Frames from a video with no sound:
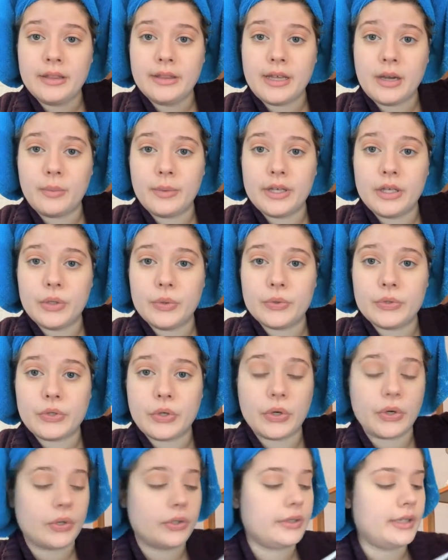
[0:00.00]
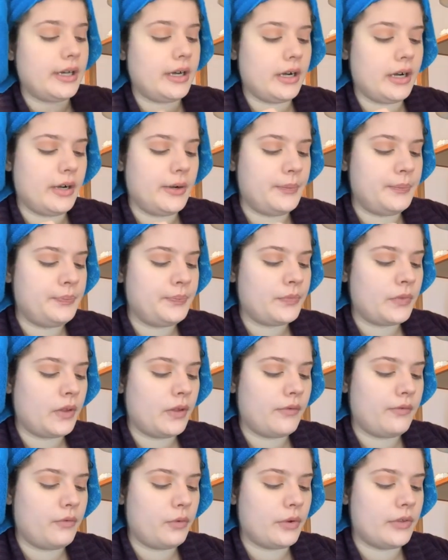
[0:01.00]
that we used earlier
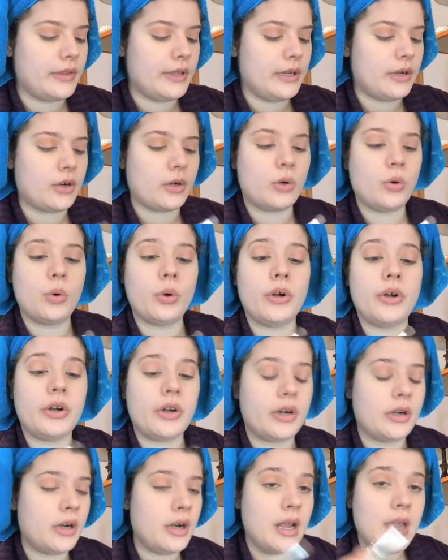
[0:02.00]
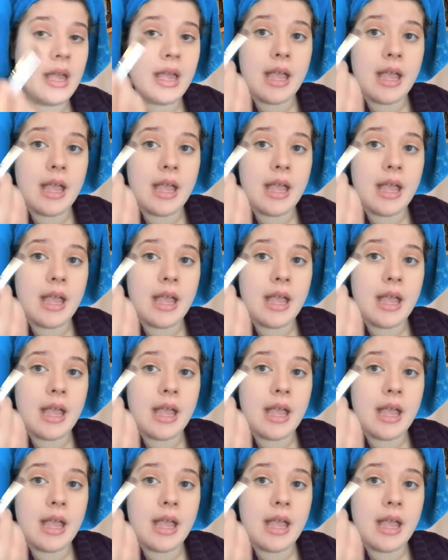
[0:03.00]
for the inner corner,